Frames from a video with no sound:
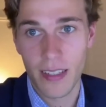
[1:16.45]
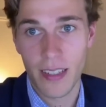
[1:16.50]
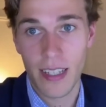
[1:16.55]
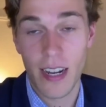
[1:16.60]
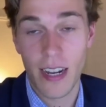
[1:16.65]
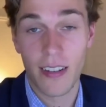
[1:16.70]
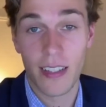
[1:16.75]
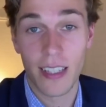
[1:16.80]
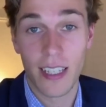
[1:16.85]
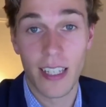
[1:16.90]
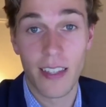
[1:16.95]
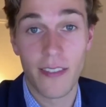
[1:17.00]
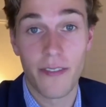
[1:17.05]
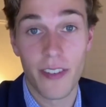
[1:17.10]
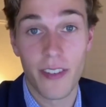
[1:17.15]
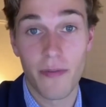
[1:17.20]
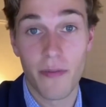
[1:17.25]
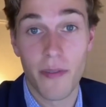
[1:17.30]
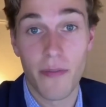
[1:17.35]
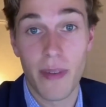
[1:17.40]
Currently, the
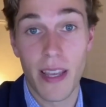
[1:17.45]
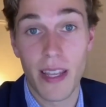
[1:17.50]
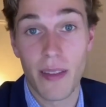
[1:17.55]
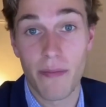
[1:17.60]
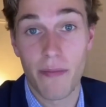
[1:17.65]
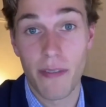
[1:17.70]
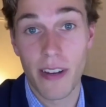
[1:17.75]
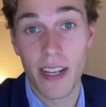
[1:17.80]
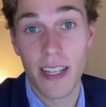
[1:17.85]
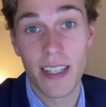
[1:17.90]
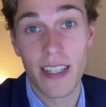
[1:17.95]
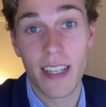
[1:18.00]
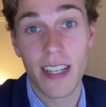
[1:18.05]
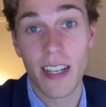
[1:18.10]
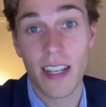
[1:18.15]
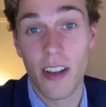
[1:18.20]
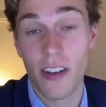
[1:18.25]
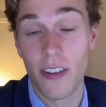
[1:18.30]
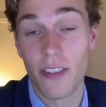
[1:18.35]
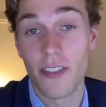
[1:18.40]
Fisherman Bend
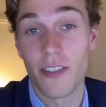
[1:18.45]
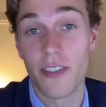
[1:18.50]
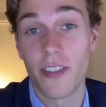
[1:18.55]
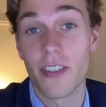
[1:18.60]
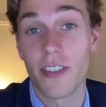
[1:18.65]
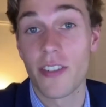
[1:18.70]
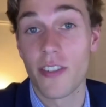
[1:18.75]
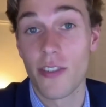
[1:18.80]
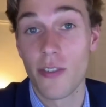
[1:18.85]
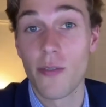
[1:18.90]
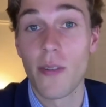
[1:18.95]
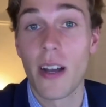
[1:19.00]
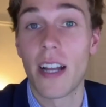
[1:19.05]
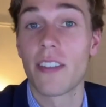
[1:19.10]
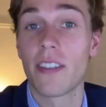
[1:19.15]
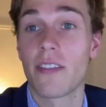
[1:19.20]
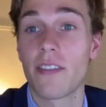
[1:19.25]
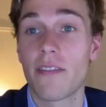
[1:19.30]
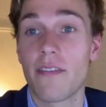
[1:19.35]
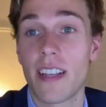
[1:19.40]
precinct hosts just
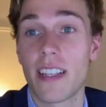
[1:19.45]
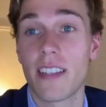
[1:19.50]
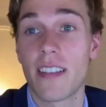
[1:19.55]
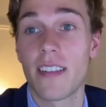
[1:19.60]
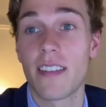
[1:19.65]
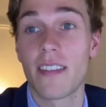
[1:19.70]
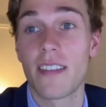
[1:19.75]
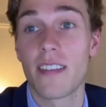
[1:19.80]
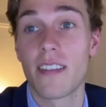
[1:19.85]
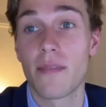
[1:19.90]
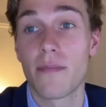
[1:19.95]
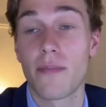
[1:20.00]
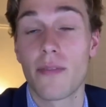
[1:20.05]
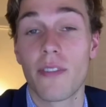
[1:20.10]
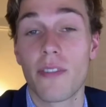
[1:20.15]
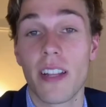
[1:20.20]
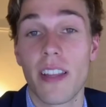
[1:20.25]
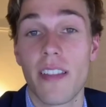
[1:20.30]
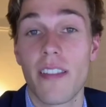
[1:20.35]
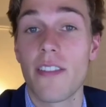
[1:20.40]
200 residents,
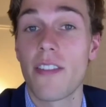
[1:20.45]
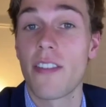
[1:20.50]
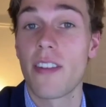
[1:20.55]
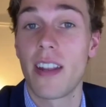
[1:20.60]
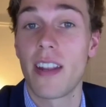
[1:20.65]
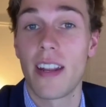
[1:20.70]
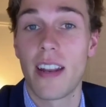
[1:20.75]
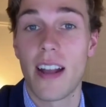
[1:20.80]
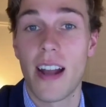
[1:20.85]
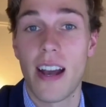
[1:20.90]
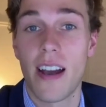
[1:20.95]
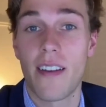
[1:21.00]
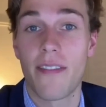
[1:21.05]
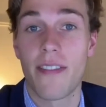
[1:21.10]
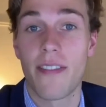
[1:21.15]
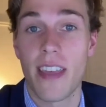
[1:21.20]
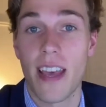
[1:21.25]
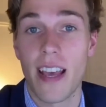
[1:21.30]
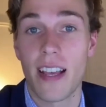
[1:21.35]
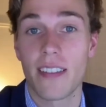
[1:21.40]
supporting
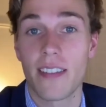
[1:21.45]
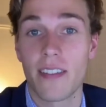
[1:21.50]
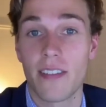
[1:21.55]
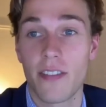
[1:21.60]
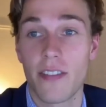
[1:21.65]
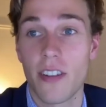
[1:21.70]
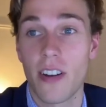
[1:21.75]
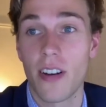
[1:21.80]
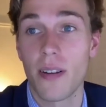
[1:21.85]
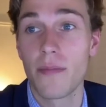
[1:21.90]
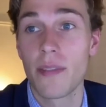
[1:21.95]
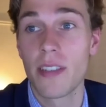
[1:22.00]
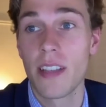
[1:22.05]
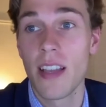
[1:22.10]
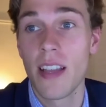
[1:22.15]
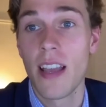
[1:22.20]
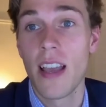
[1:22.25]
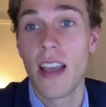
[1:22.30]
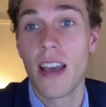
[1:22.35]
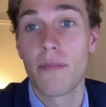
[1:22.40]
30,500 jobs,
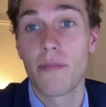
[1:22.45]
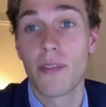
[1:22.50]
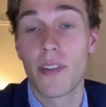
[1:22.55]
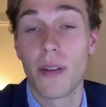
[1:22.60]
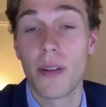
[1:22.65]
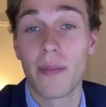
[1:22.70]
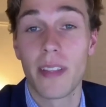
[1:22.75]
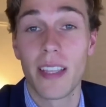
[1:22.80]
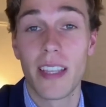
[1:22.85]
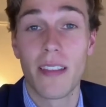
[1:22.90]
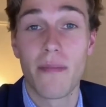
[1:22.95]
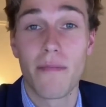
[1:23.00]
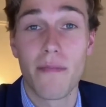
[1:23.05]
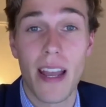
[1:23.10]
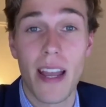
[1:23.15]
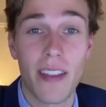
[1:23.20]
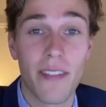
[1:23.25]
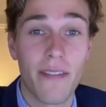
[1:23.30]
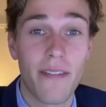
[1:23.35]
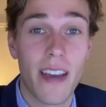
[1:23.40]
predominantly in the
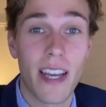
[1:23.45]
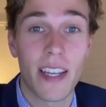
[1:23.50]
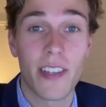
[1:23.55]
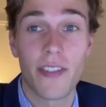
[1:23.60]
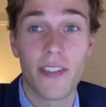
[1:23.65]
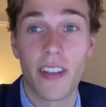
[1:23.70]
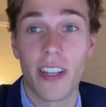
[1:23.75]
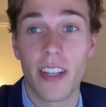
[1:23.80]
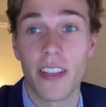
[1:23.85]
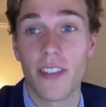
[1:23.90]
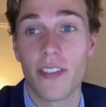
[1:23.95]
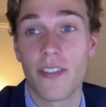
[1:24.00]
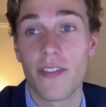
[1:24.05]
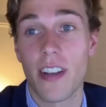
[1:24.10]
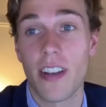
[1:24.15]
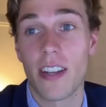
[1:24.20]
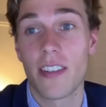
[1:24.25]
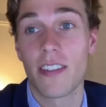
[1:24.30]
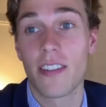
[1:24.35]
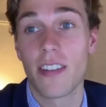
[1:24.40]
manufacturing,
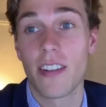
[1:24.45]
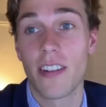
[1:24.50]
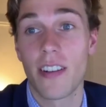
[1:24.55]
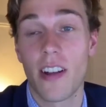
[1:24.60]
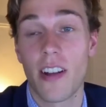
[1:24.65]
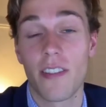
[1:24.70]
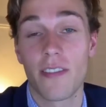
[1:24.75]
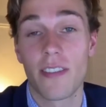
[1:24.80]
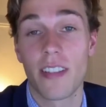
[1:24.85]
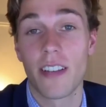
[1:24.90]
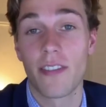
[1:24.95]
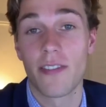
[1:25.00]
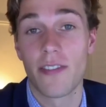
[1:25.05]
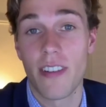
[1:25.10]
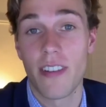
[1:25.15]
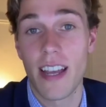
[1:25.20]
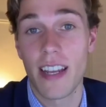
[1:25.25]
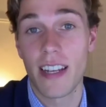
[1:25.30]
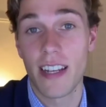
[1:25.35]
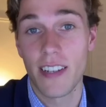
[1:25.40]
construction and wholesale
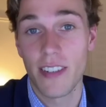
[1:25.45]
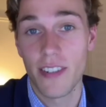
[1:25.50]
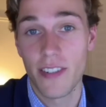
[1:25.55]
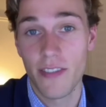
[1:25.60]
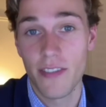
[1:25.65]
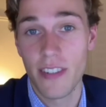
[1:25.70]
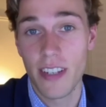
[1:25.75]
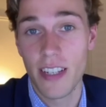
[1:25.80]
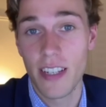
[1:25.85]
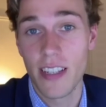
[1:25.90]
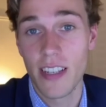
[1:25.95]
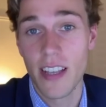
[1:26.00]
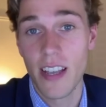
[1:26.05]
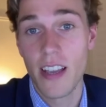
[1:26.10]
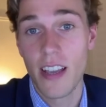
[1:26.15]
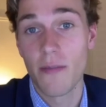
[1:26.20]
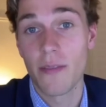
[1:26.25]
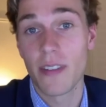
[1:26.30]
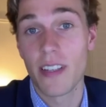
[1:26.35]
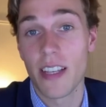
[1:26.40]
trade industries,
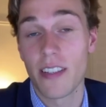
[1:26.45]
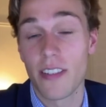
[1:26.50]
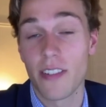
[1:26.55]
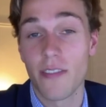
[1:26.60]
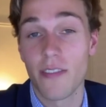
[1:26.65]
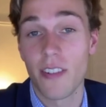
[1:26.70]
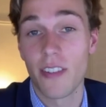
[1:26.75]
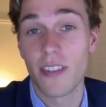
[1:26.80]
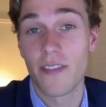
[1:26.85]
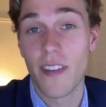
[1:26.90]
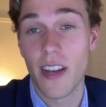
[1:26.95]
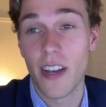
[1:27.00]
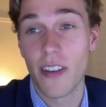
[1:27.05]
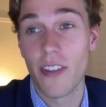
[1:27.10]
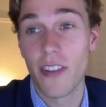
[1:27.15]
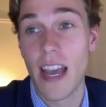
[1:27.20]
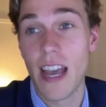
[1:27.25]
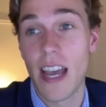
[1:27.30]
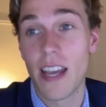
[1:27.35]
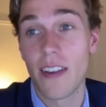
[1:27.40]
which has a gross
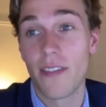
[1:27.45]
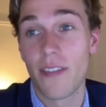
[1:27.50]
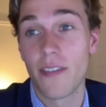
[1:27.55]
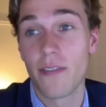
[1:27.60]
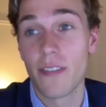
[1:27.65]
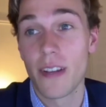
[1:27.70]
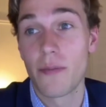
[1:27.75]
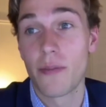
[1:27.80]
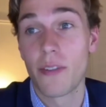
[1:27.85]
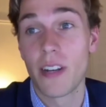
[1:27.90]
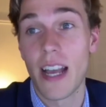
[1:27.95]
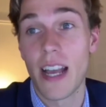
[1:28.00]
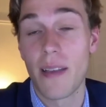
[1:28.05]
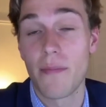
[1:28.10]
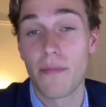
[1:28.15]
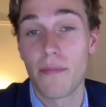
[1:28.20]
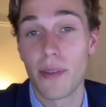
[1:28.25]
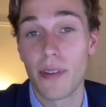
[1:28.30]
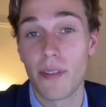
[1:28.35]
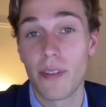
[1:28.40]
value add of
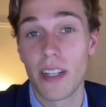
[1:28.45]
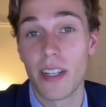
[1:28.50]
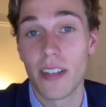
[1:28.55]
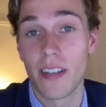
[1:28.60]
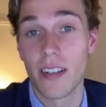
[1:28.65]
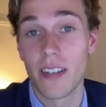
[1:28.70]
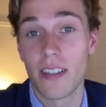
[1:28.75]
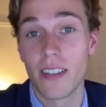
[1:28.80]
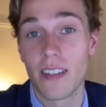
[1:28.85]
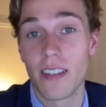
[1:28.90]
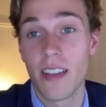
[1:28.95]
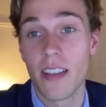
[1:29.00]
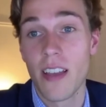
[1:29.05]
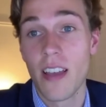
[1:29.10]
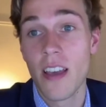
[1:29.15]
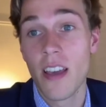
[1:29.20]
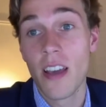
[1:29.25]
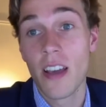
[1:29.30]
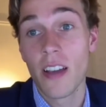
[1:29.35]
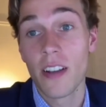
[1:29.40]
$3.8 billion.
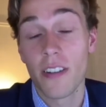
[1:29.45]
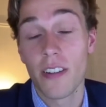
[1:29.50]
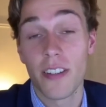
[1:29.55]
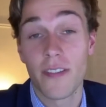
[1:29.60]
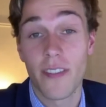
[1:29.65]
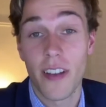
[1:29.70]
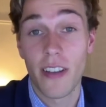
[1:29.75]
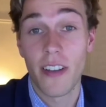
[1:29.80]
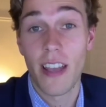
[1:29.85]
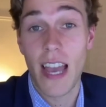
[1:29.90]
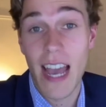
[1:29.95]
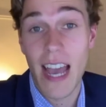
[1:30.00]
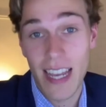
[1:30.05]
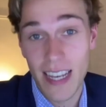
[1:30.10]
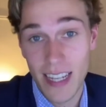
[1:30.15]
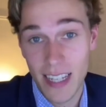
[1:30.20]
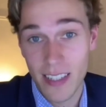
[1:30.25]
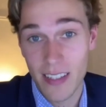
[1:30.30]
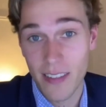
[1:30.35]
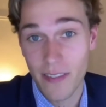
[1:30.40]
Gross value
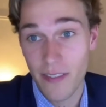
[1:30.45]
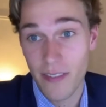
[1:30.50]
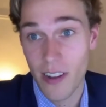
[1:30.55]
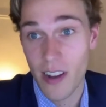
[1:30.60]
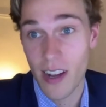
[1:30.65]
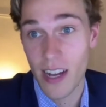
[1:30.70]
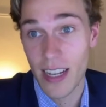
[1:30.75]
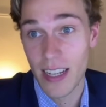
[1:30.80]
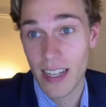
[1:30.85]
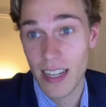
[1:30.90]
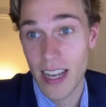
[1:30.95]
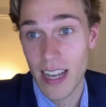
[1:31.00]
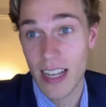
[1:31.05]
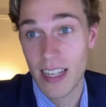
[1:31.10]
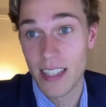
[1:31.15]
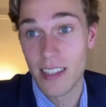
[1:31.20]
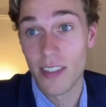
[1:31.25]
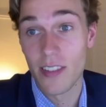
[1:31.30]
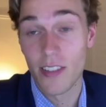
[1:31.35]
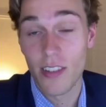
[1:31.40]
add is defined
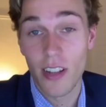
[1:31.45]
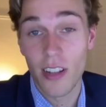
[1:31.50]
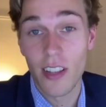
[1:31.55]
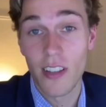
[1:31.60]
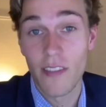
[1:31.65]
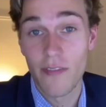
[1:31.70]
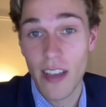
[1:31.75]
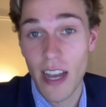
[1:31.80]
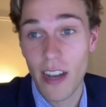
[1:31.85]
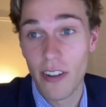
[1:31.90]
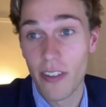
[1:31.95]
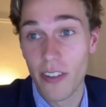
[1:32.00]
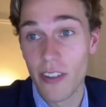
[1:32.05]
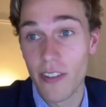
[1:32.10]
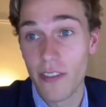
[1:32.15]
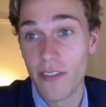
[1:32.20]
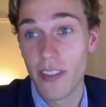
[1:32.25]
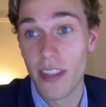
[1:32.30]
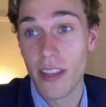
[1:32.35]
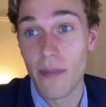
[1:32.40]
as the dollar
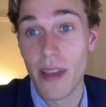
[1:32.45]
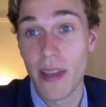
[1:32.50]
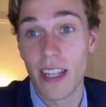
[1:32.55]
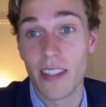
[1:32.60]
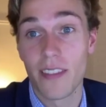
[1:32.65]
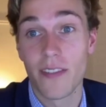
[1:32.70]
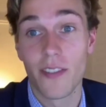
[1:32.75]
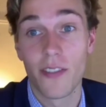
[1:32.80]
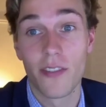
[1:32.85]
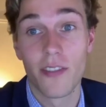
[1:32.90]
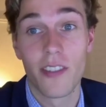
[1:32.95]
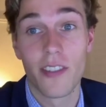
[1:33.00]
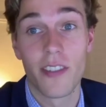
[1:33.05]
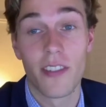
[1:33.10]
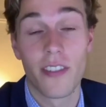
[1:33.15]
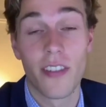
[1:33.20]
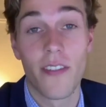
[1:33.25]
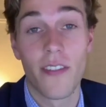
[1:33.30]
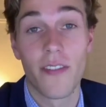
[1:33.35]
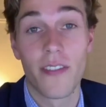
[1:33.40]
value for the amounts of goods
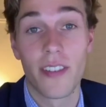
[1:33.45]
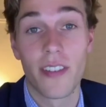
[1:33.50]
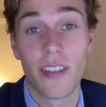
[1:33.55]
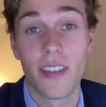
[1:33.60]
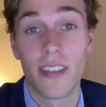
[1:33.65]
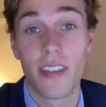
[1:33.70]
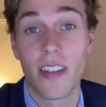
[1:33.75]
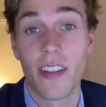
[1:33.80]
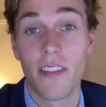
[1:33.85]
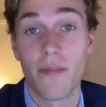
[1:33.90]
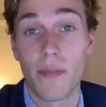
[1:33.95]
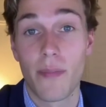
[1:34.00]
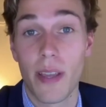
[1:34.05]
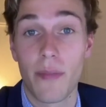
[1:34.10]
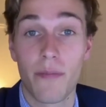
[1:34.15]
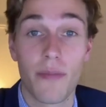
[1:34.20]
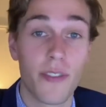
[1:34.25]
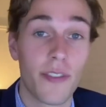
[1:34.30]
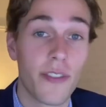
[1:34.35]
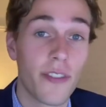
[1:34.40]
and services that have
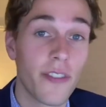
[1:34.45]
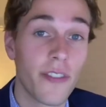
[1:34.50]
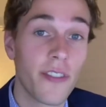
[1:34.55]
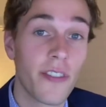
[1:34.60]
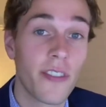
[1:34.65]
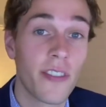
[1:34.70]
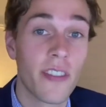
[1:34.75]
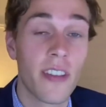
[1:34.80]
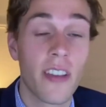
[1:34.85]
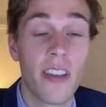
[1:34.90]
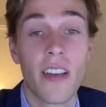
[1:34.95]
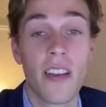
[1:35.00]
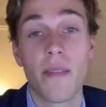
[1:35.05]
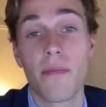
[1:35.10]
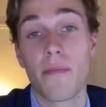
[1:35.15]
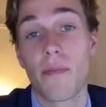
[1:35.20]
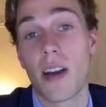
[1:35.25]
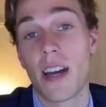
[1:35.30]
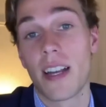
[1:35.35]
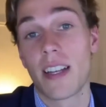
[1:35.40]
been produced,
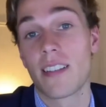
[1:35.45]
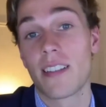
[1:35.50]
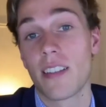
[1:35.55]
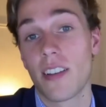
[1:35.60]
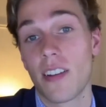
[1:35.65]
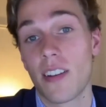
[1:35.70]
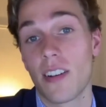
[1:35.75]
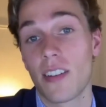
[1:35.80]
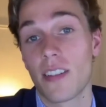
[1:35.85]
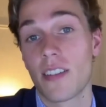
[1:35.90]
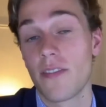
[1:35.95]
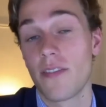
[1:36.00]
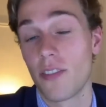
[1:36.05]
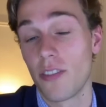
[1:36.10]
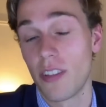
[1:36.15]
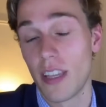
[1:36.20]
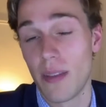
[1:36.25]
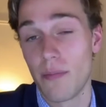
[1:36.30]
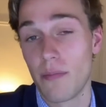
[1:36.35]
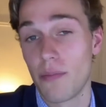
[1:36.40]
minus the cost of
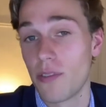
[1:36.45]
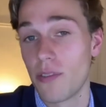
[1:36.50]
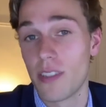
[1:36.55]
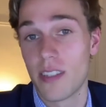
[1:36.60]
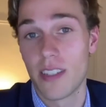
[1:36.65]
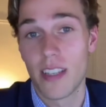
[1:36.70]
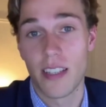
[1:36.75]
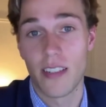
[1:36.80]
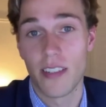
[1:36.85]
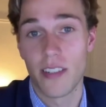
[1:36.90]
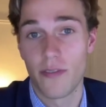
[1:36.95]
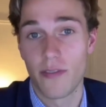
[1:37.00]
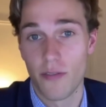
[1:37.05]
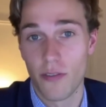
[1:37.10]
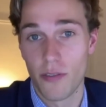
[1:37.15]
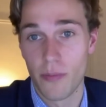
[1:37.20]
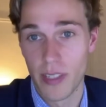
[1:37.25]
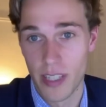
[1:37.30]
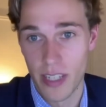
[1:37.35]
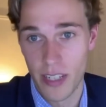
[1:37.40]
all the inputs such as
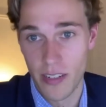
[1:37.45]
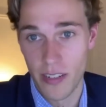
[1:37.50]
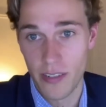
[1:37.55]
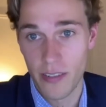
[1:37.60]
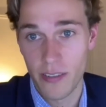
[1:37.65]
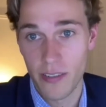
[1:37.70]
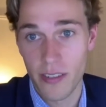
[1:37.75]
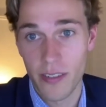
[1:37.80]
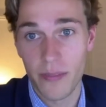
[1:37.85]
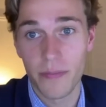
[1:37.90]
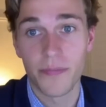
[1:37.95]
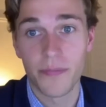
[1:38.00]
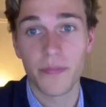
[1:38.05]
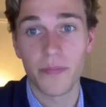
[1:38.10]
raw materials.